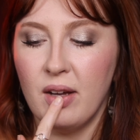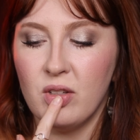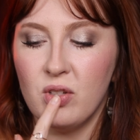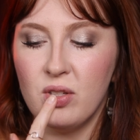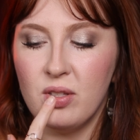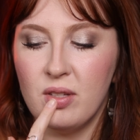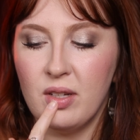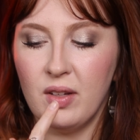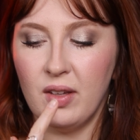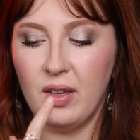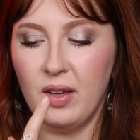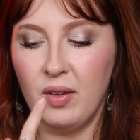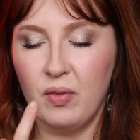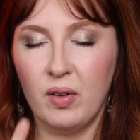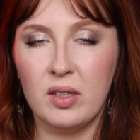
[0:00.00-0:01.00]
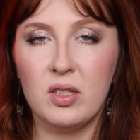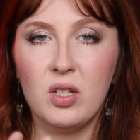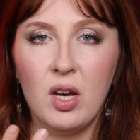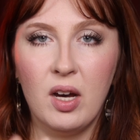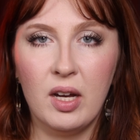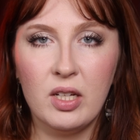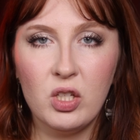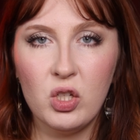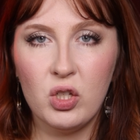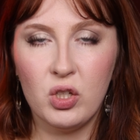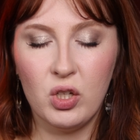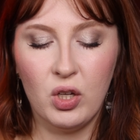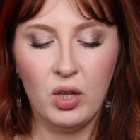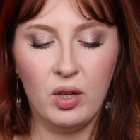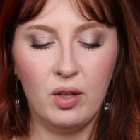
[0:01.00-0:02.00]
just to give a
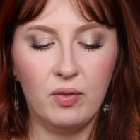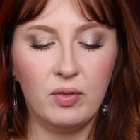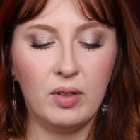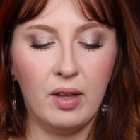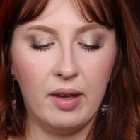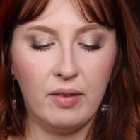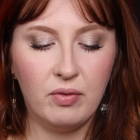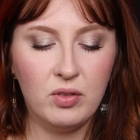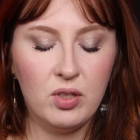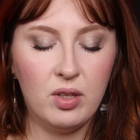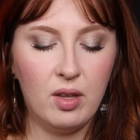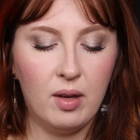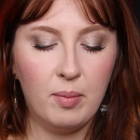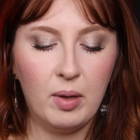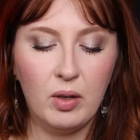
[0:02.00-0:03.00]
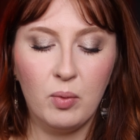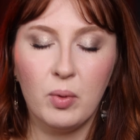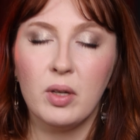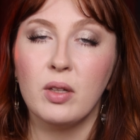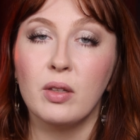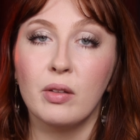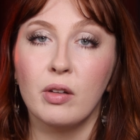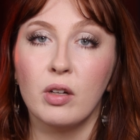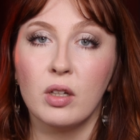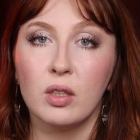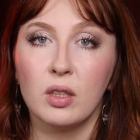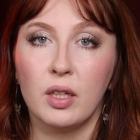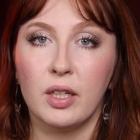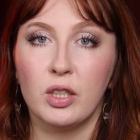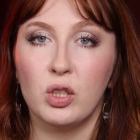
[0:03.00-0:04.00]
touch of life to them. I don't want to
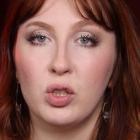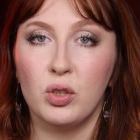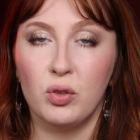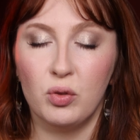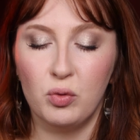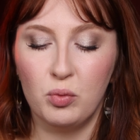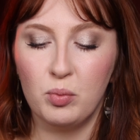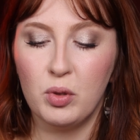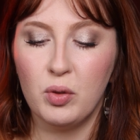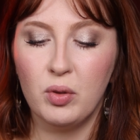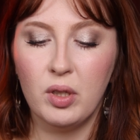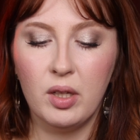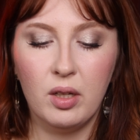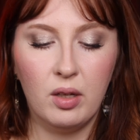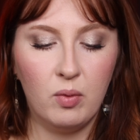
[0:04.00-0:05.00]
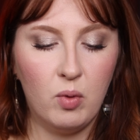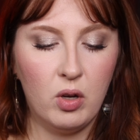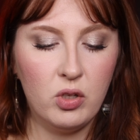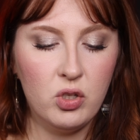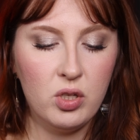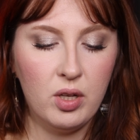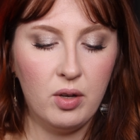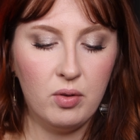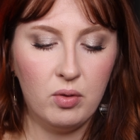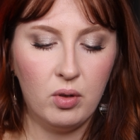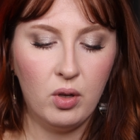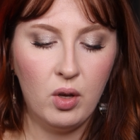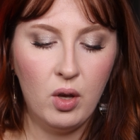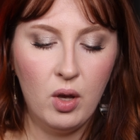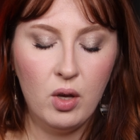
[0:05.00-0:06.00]
look like too muted and washed out.
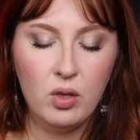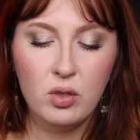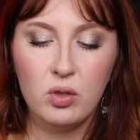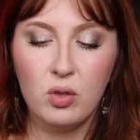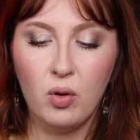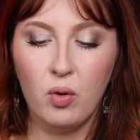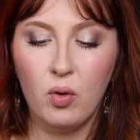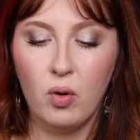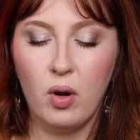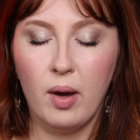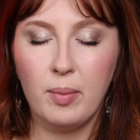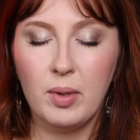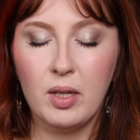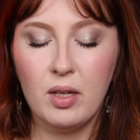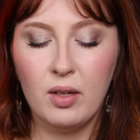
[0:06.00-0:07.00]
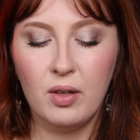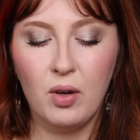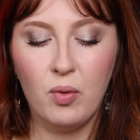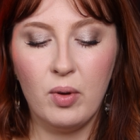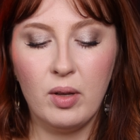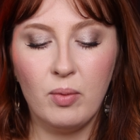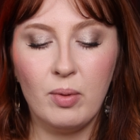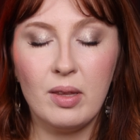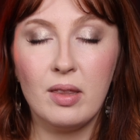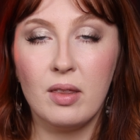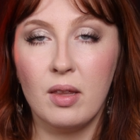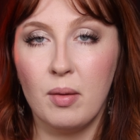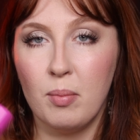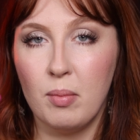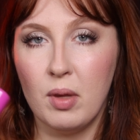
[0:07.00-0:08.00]
So I'm going to go in with
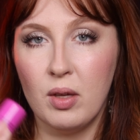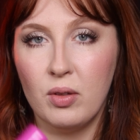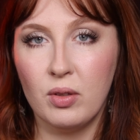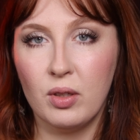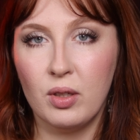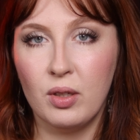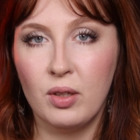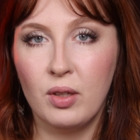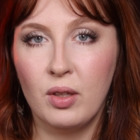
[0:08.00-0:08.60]
the Milk